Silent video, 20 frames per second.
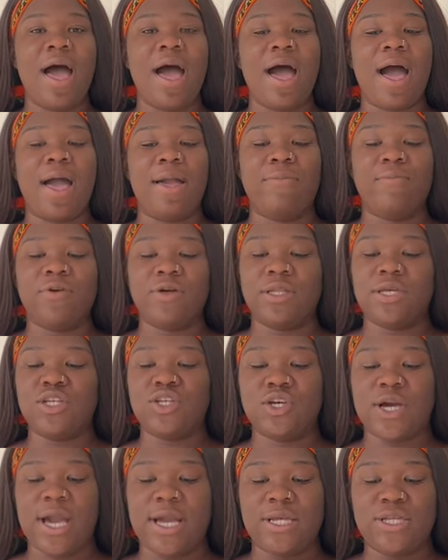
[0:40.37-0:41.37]
I'm really
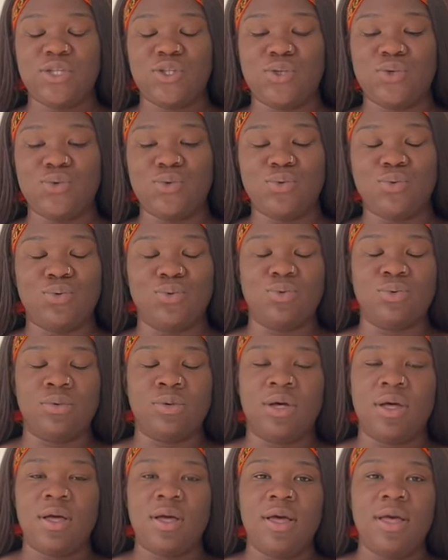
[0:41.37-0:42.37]
trying
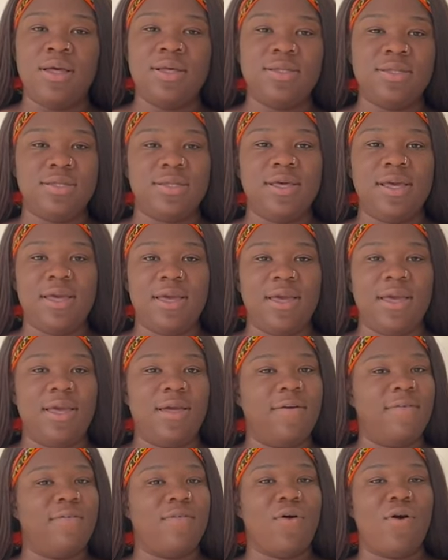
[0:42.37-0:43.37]
to see
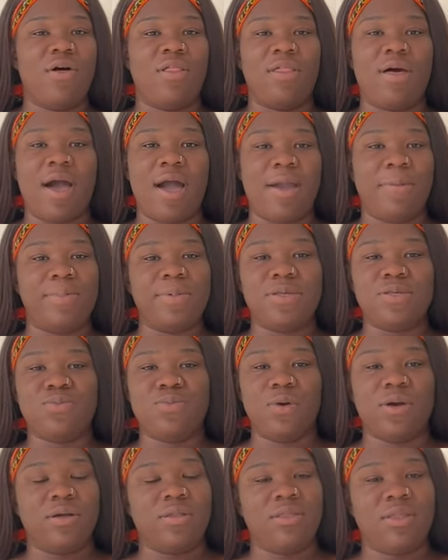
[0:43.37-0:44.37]
if all the hype is
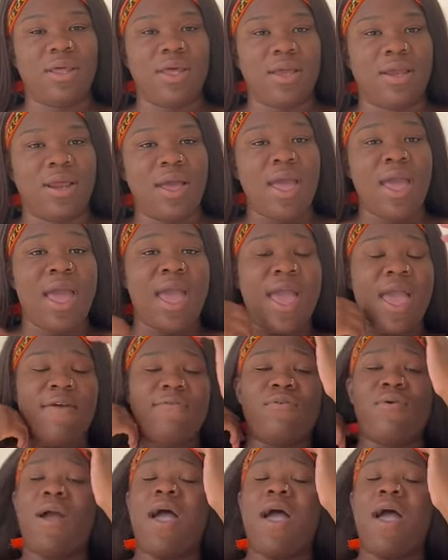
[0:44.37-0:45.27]
worth it. If you